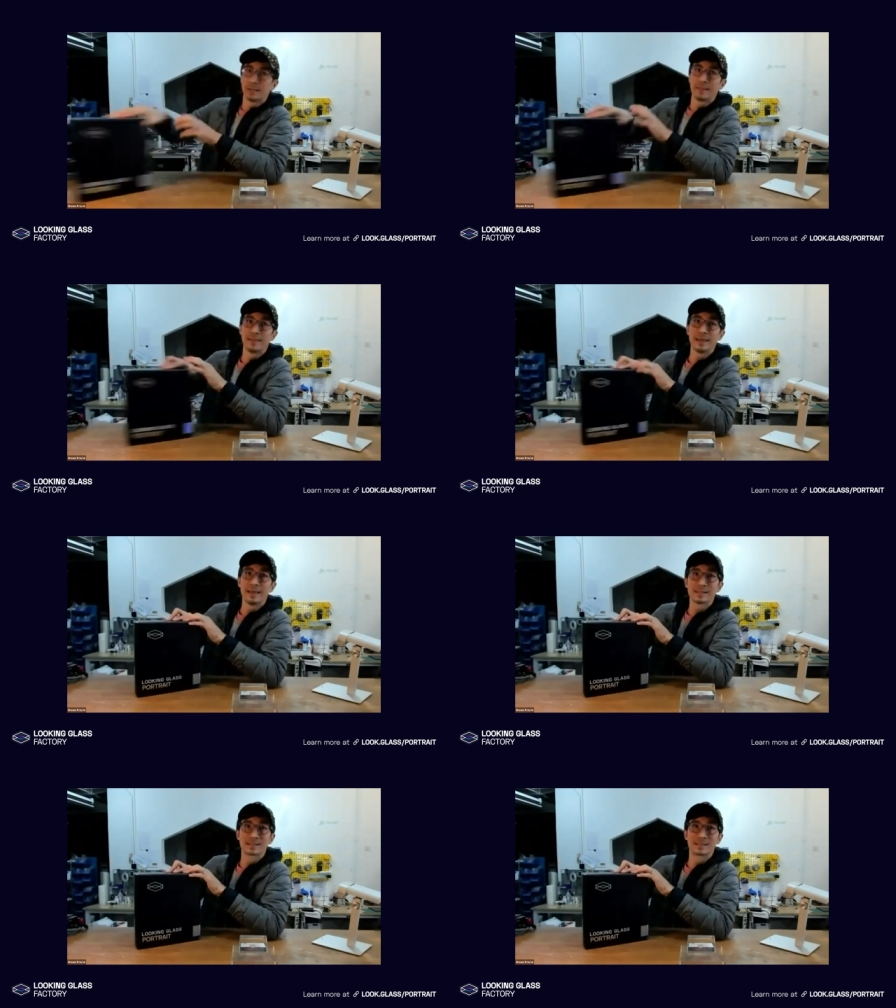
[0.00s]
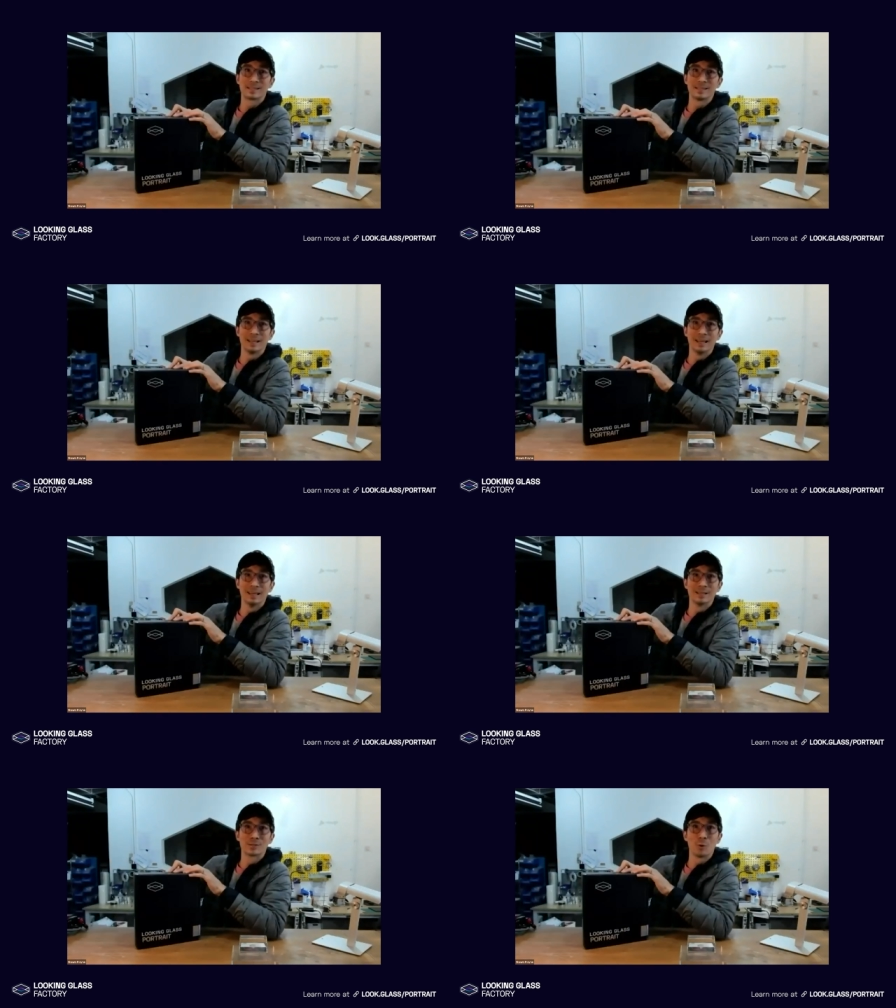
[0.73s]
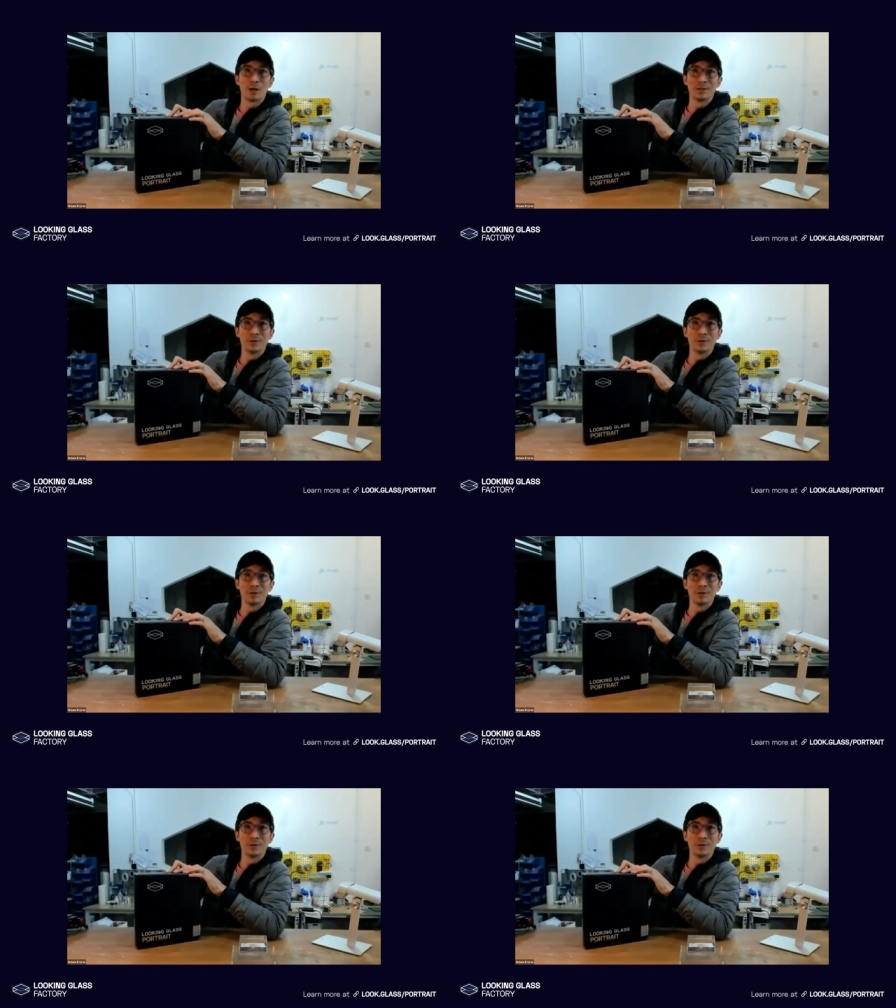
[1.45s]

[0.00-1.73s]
This is what you